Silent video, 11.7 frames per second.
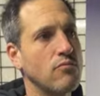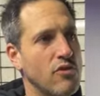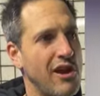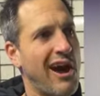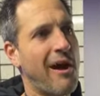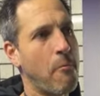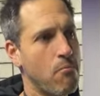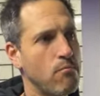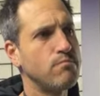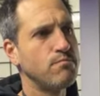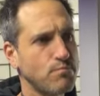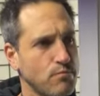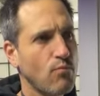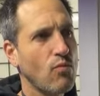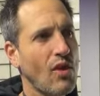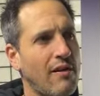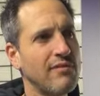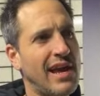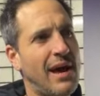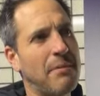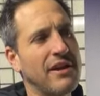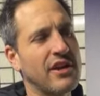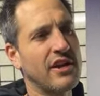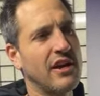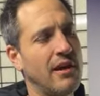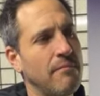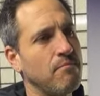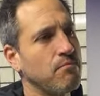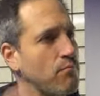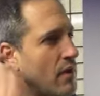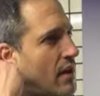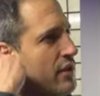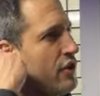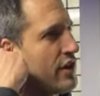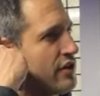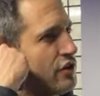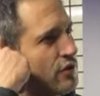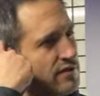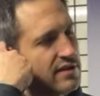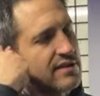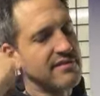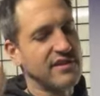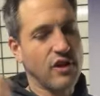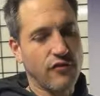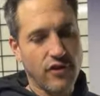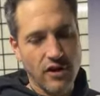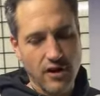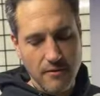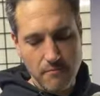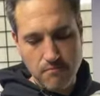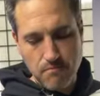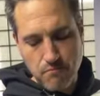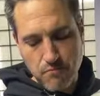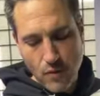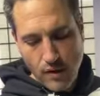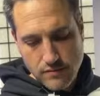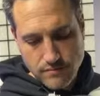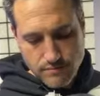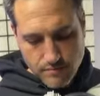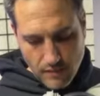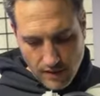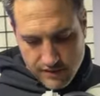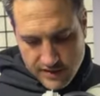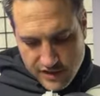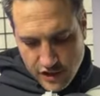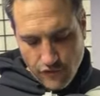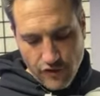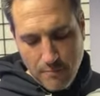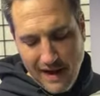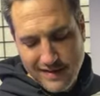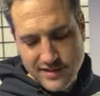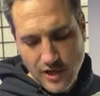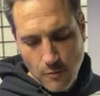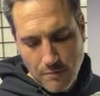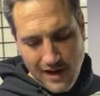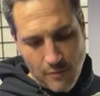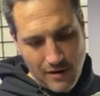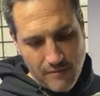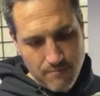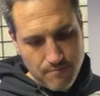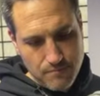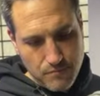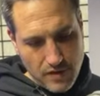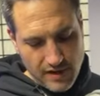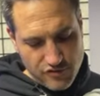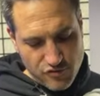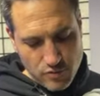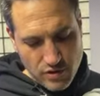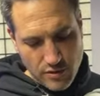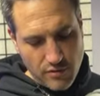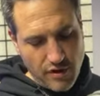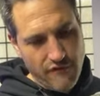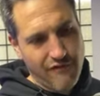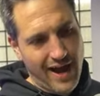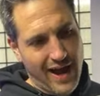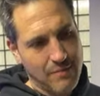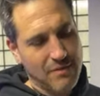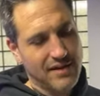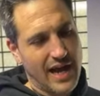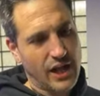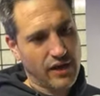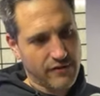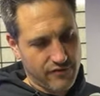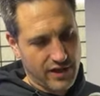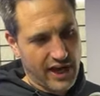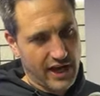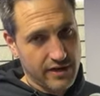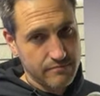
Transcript: Yeah. Yeah, but you're gonna, you can use the silver the silver base coat pigment is really, really fine metallic flake.